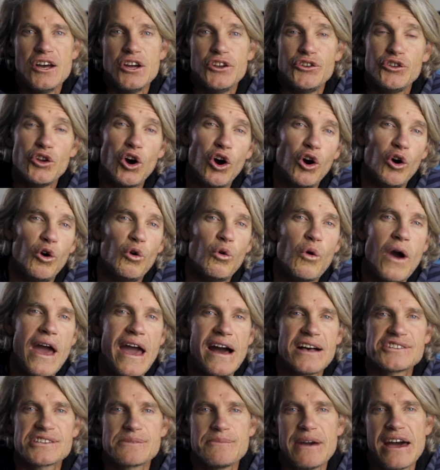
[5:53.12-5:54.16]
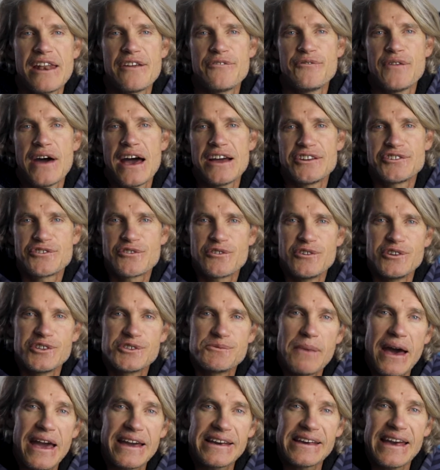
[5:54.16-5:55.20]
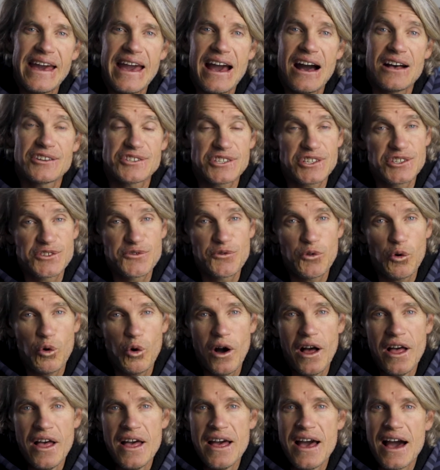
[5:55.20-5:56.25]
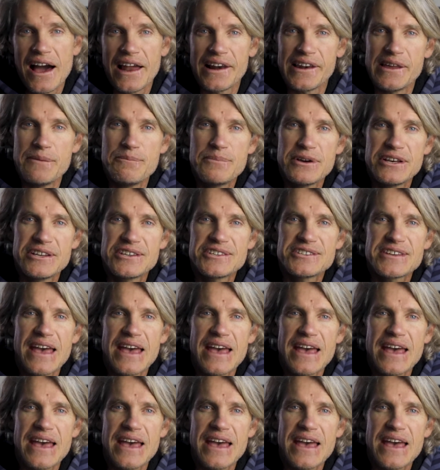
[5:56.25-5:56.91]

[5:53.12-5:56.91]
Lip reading: Not all housing manufacturers make housings for Olympus,